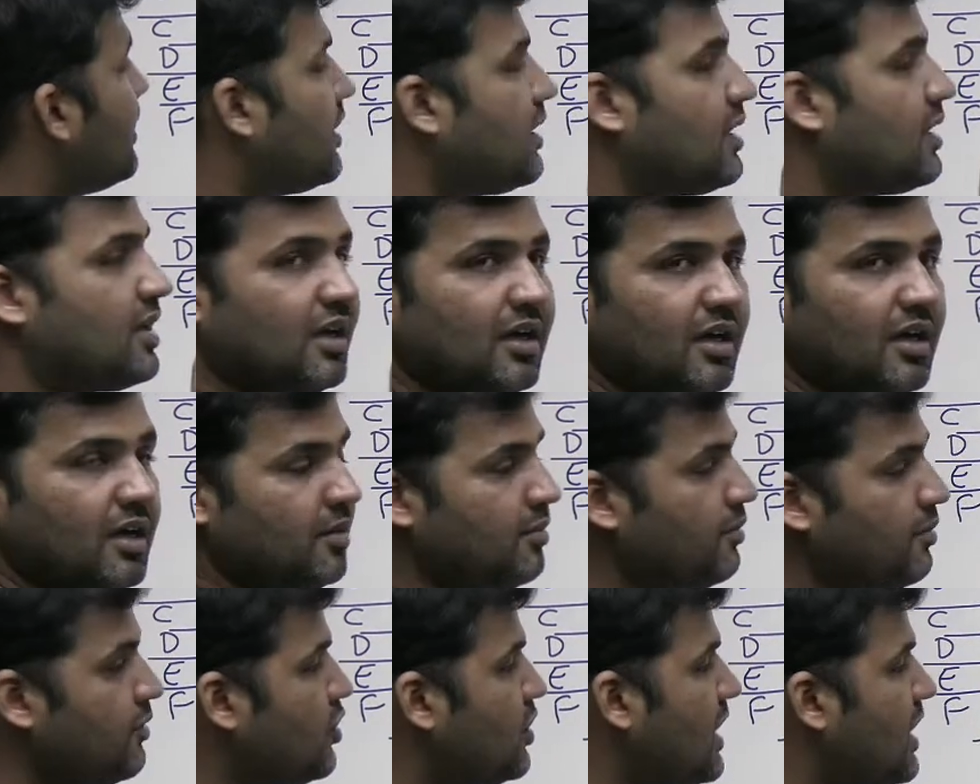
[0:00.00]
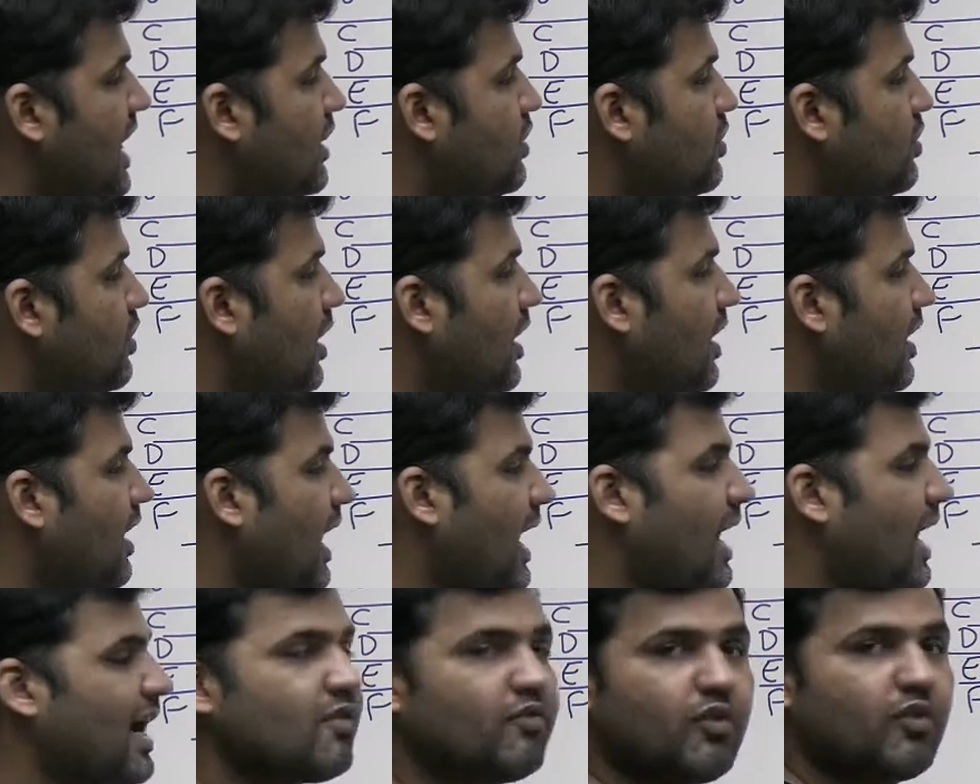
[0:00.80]
term that you can
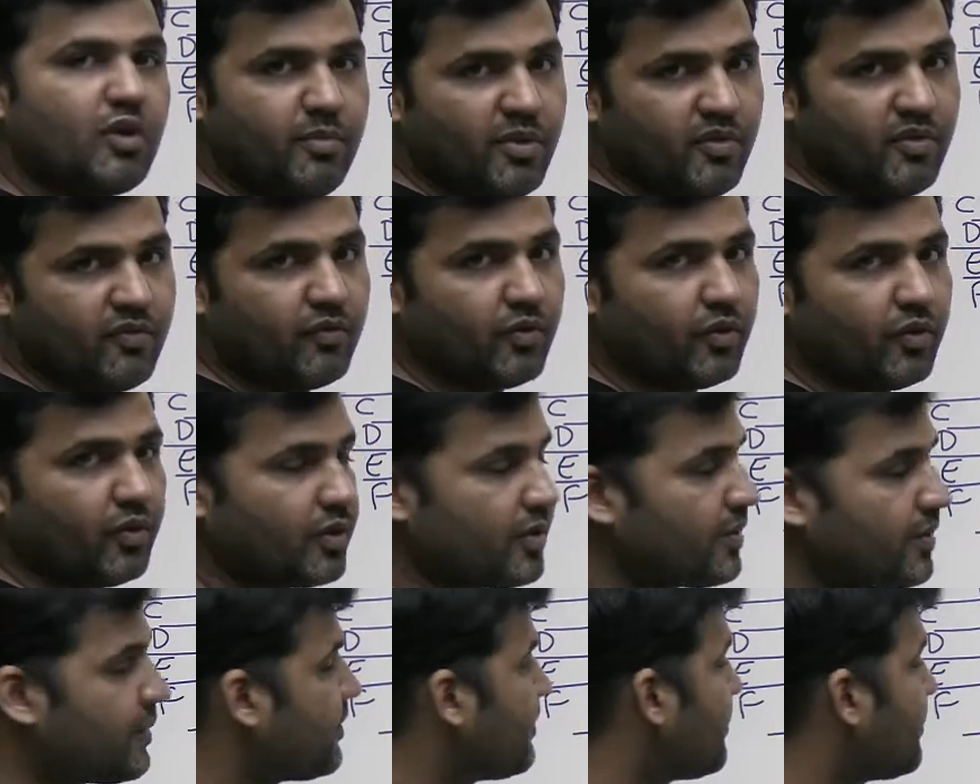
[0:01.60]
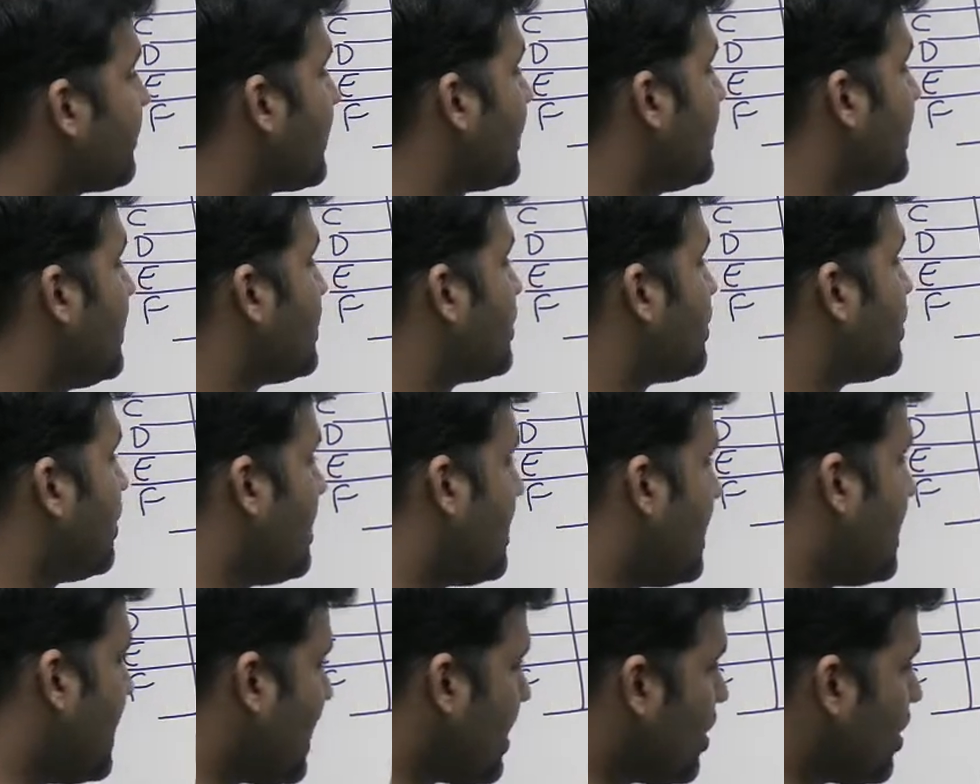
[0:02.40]
add would be 4. So
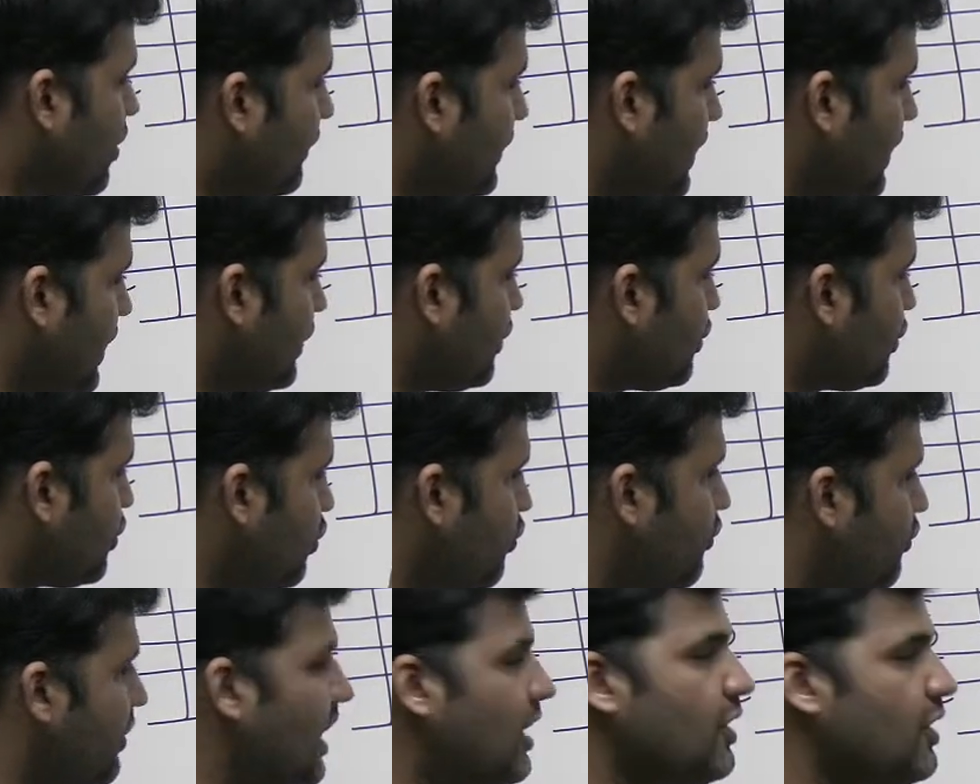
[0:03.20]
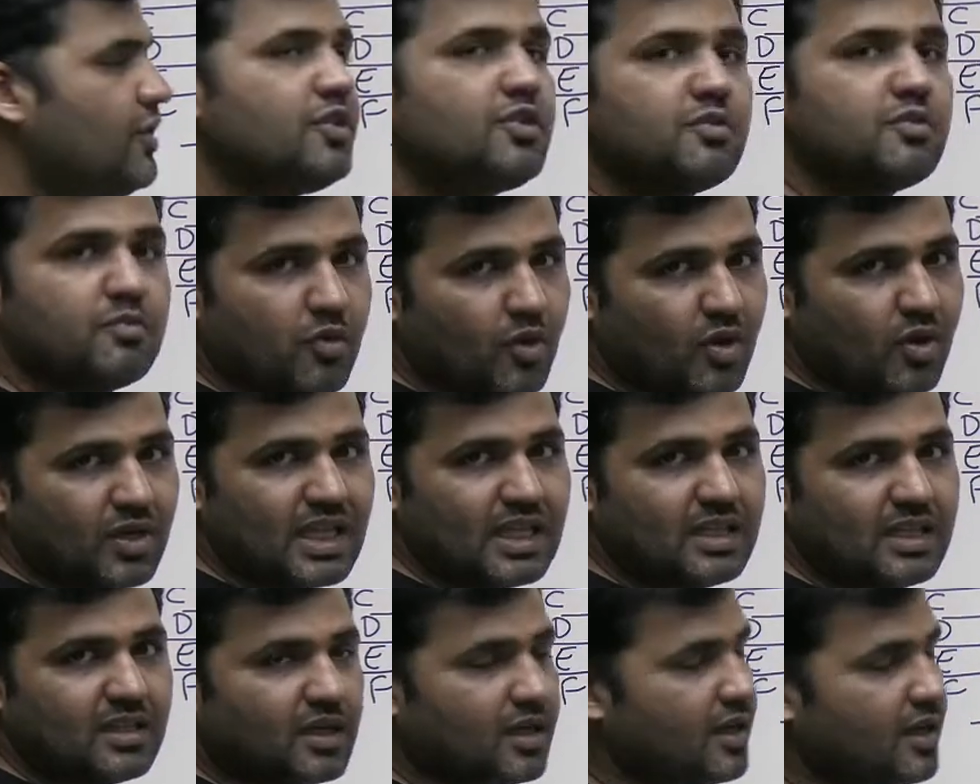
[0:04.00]
none of these 2 values is more
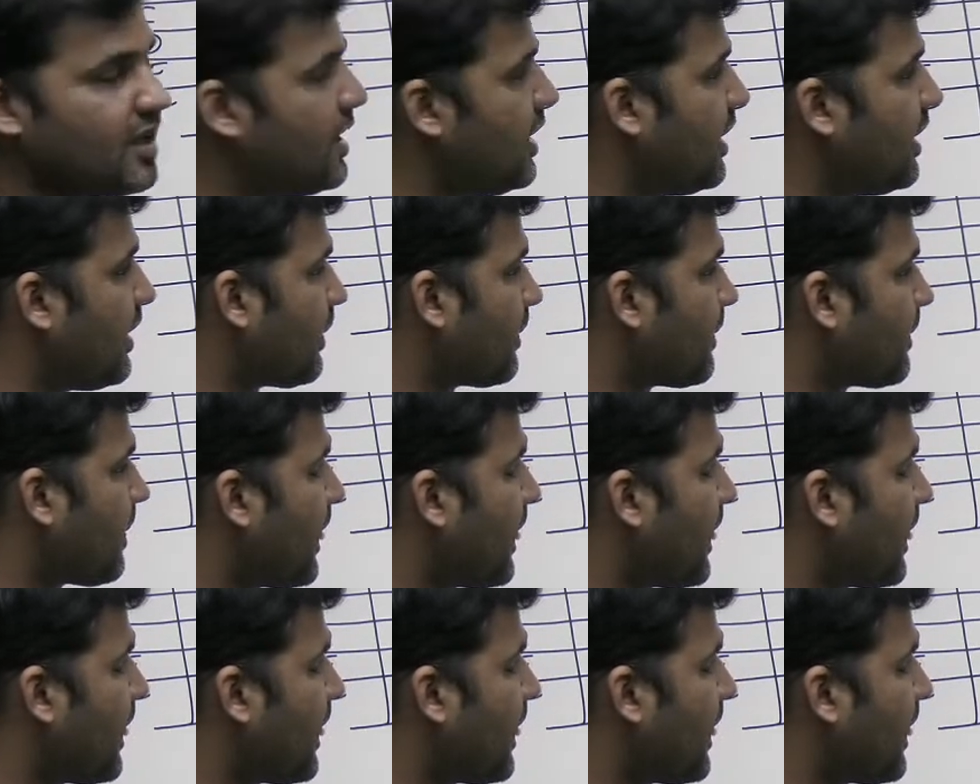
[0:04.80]
than 13.